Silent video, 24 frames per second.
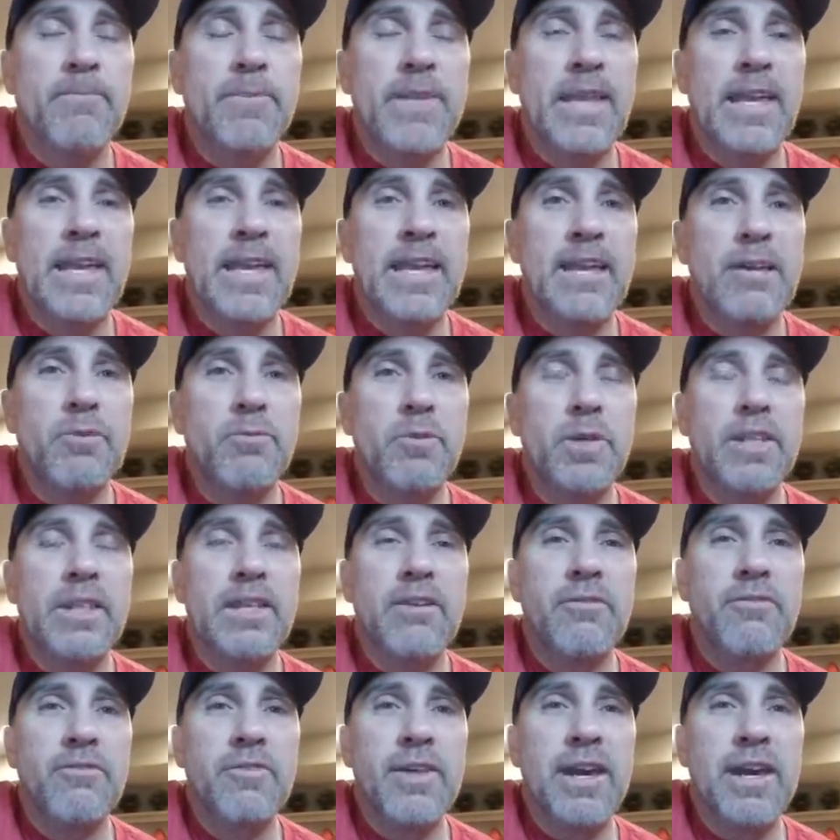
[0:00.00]
And what they
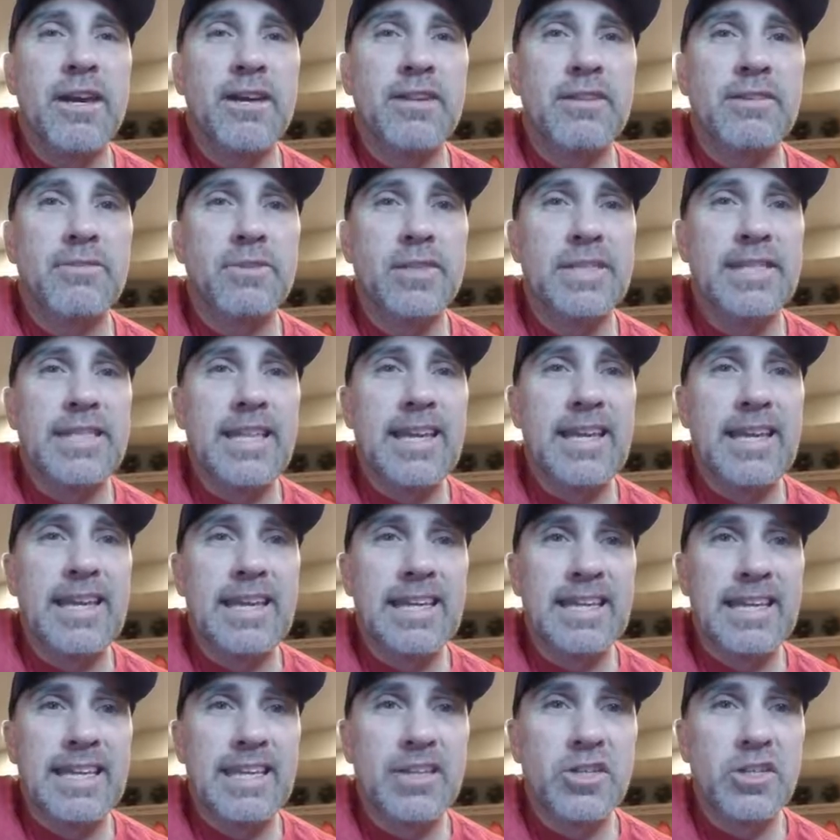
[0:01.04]
found was that
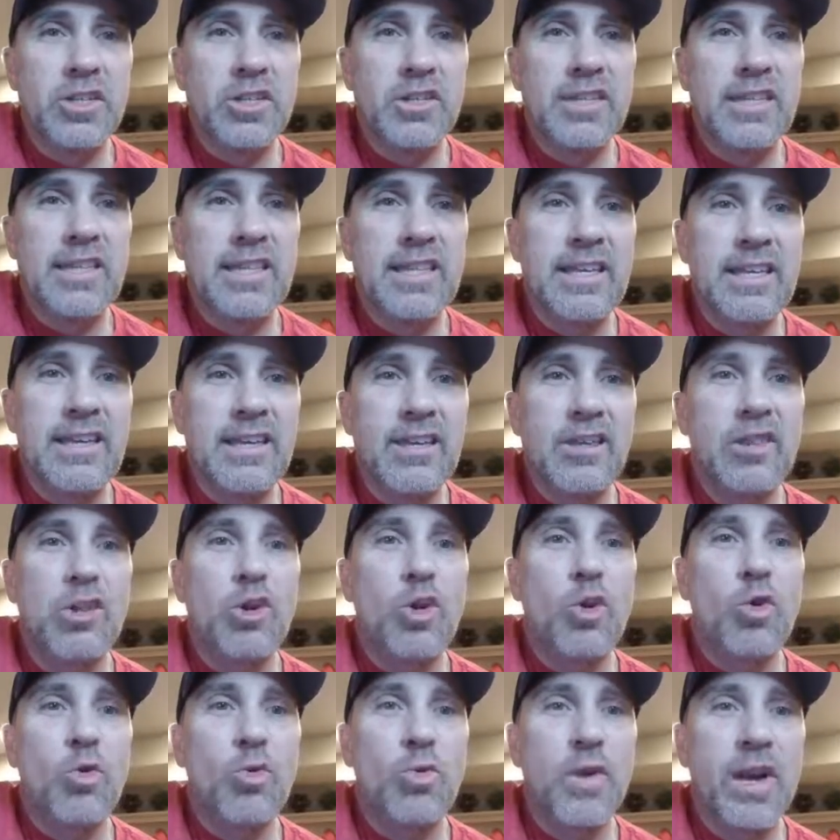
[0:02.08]
initially the
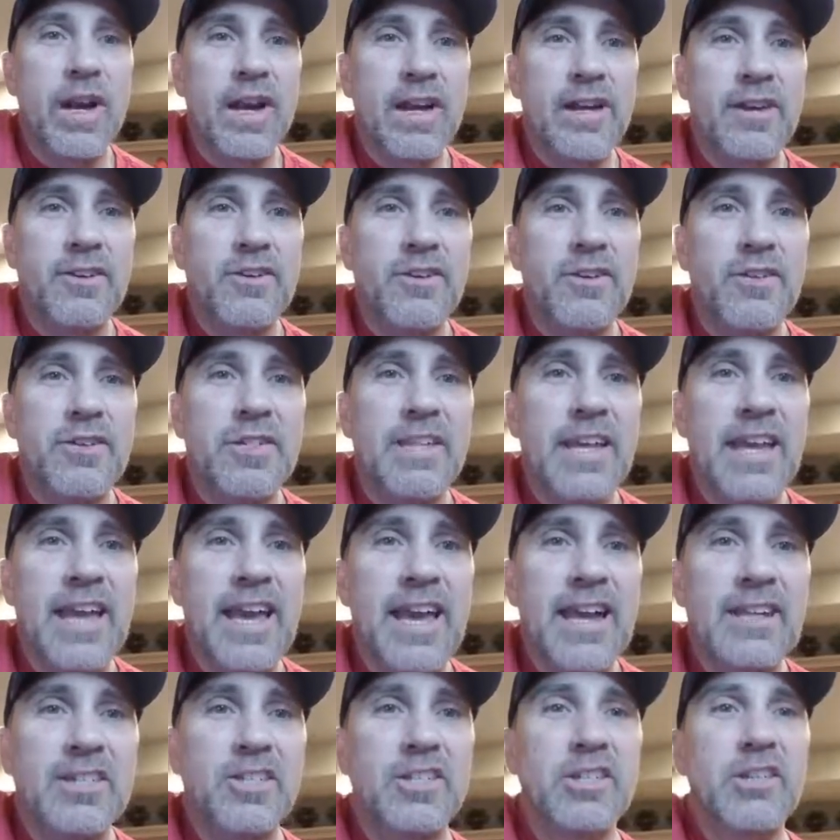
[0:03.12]
criers,
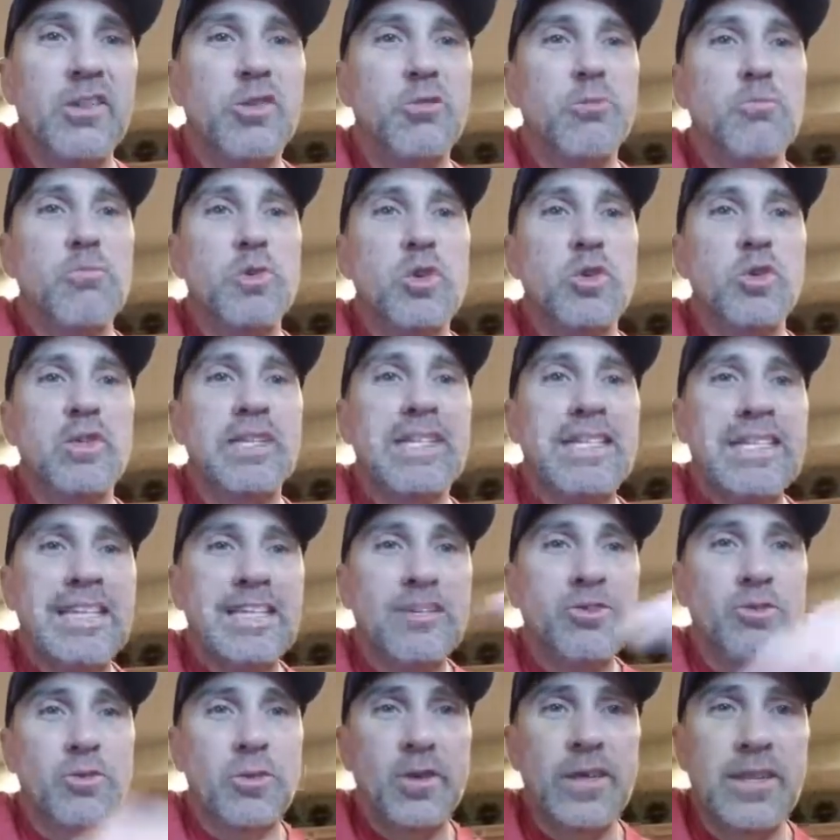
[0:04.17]
actually their mood
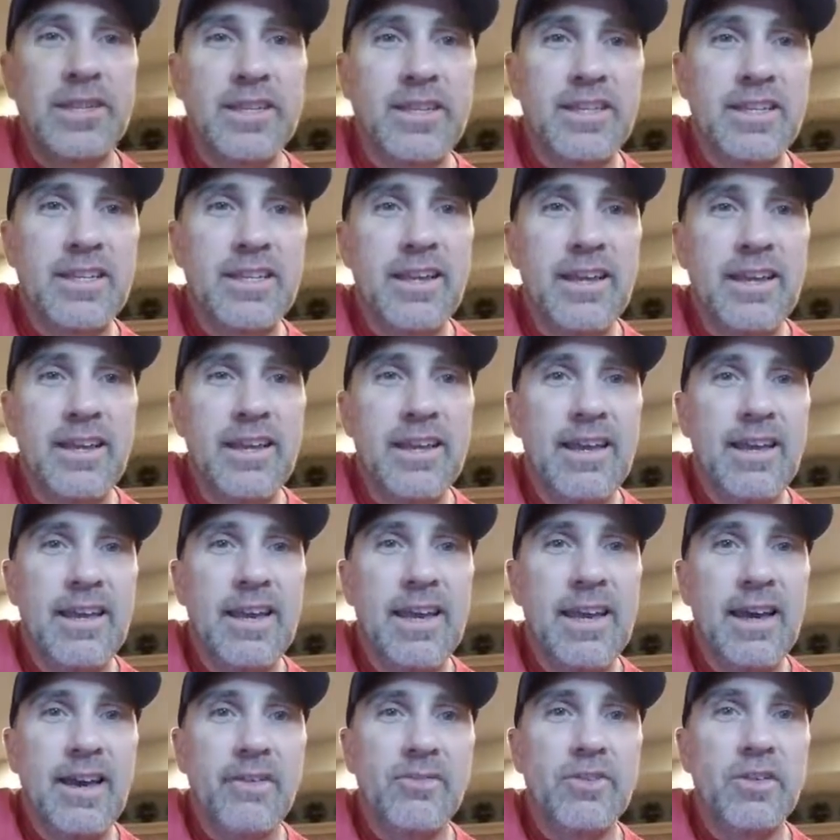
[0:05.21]
decreased
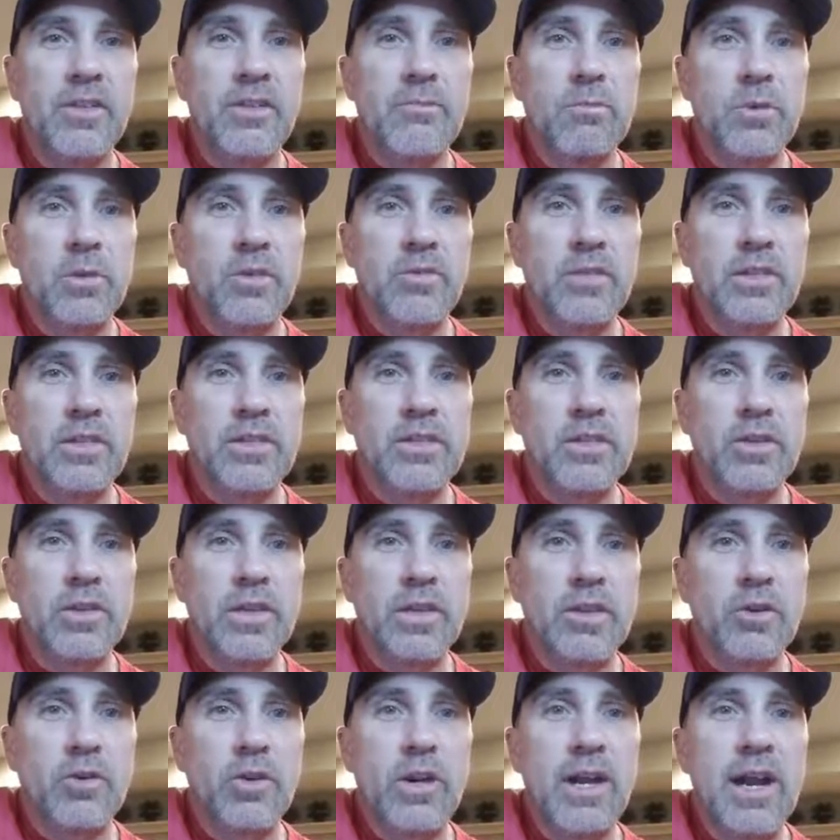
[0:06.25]
after the movie. So they
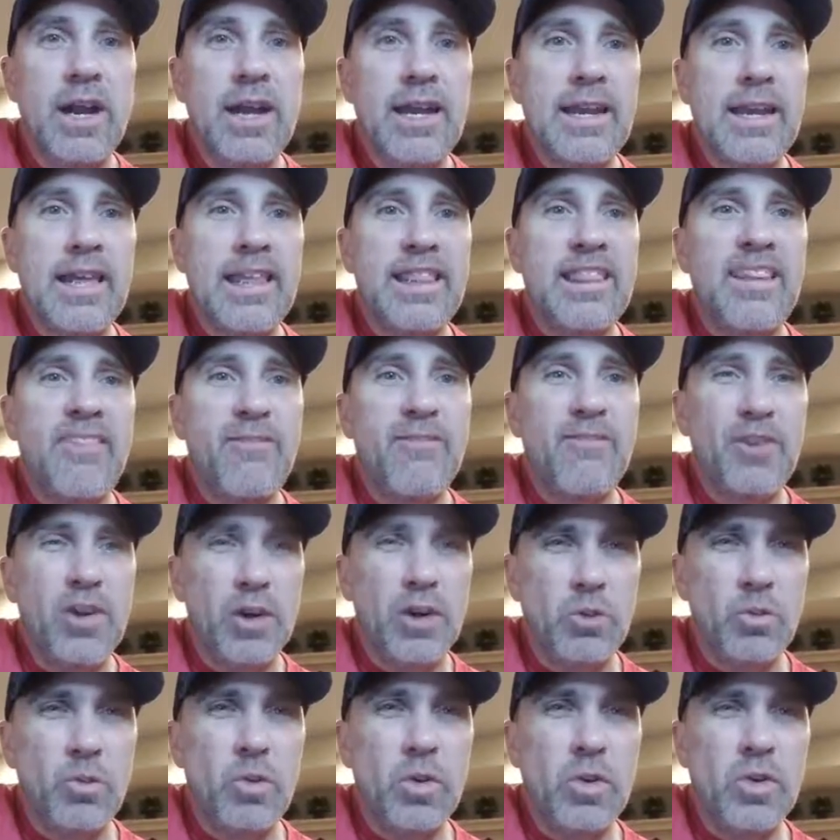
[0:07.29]
cried and they
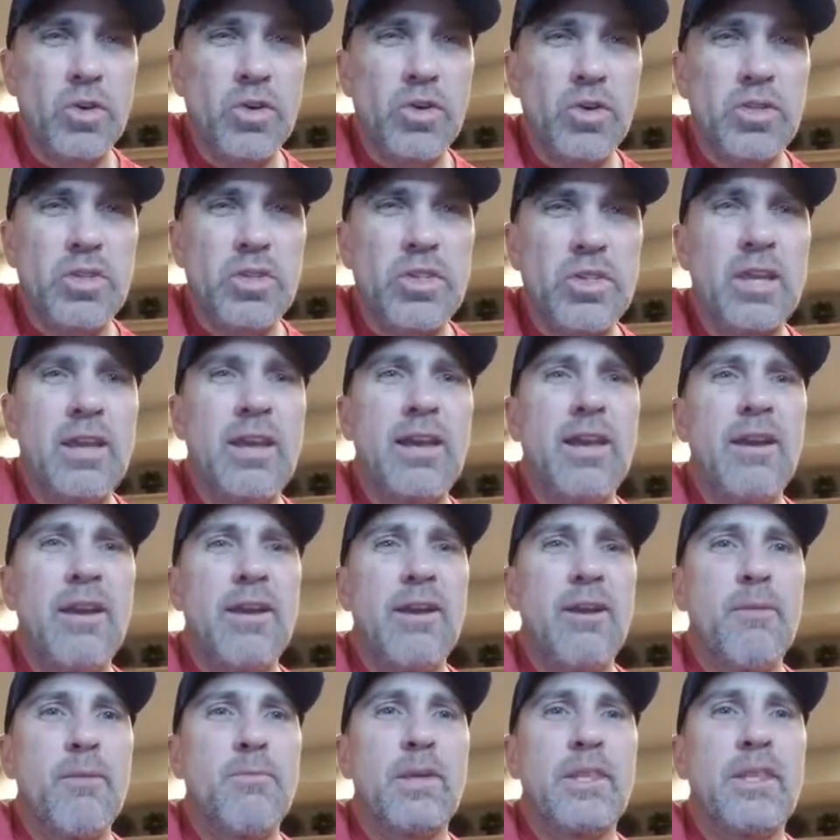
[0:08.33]
felt worse.
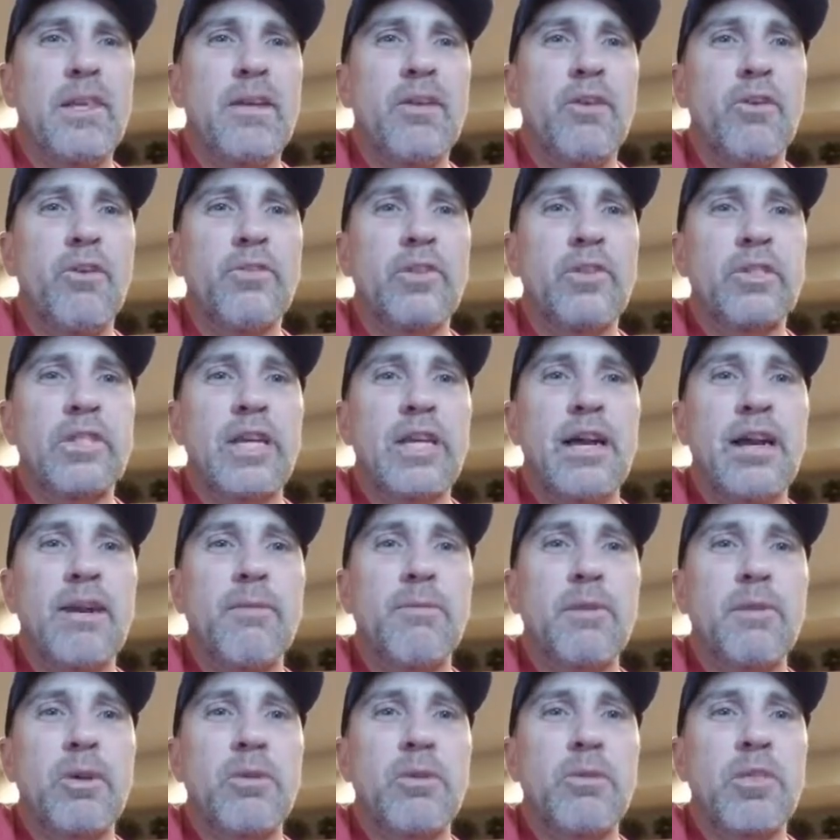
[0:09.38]
But then over time,
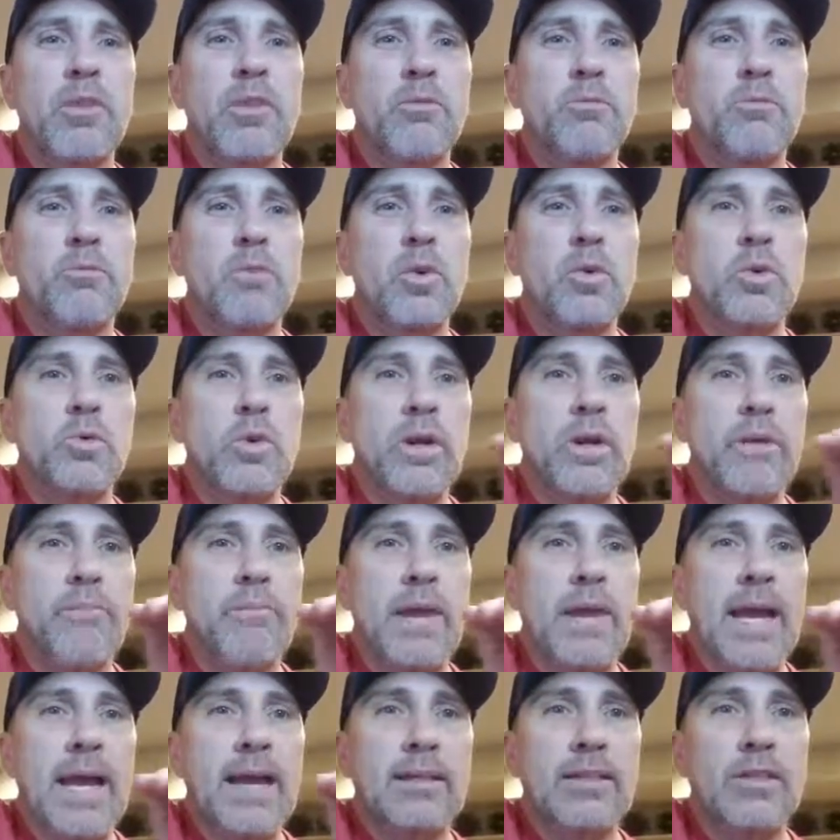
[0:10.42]
their mood went
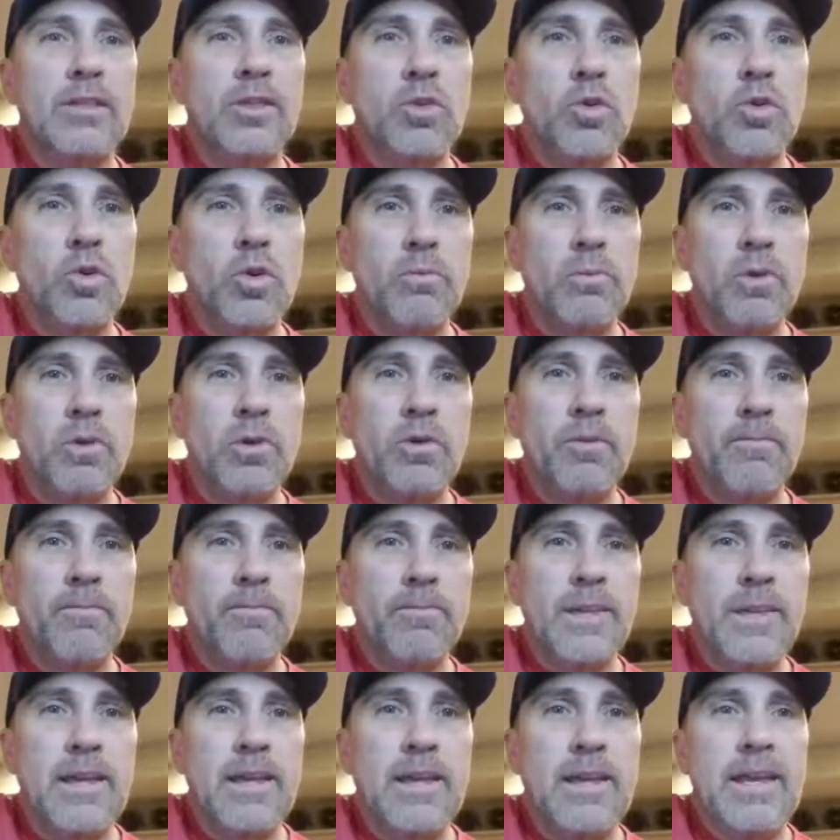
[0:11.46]
back to normal,
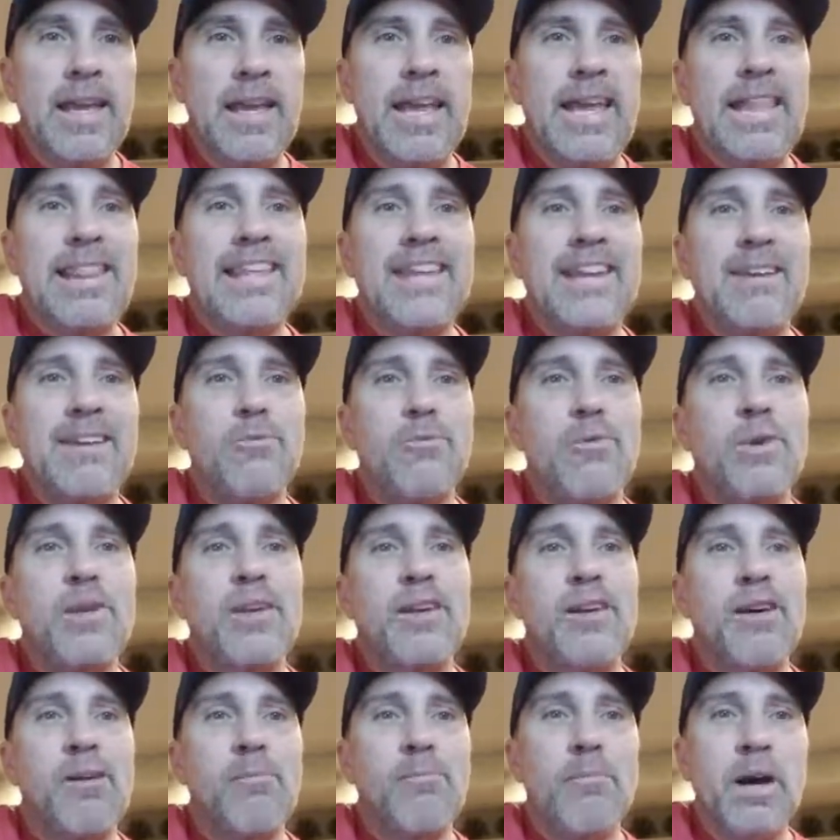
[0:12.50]
and then it went
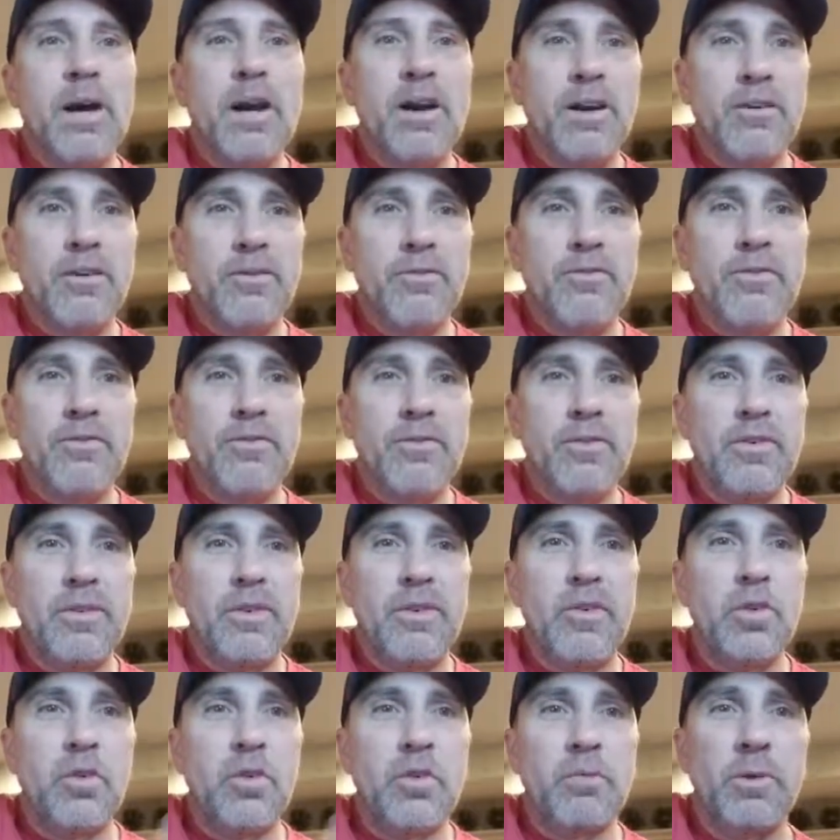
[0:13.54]
above
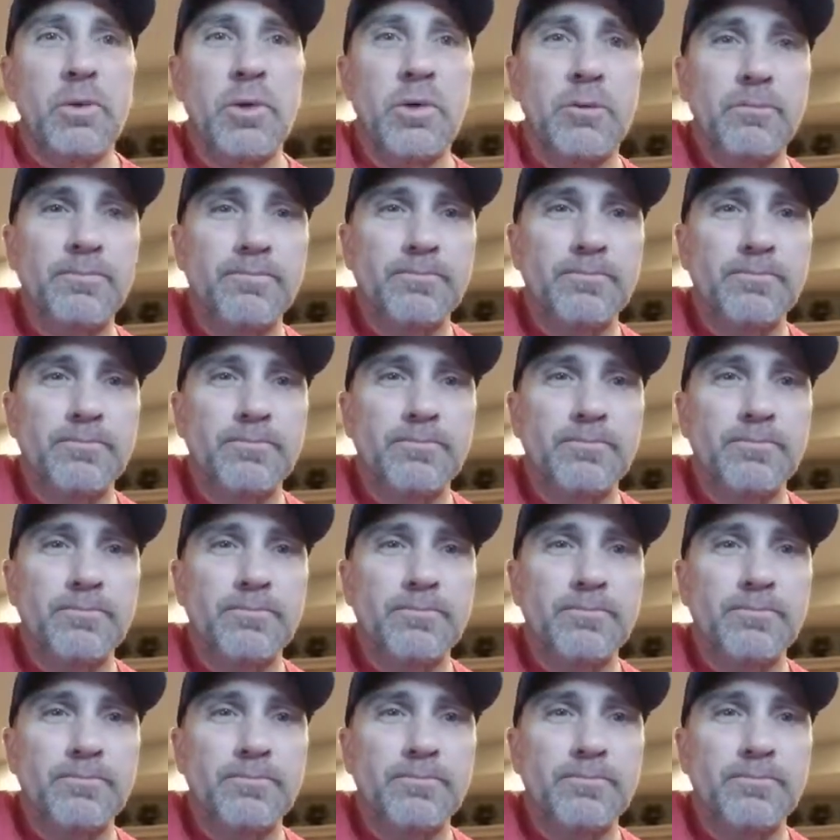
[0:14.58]
normal.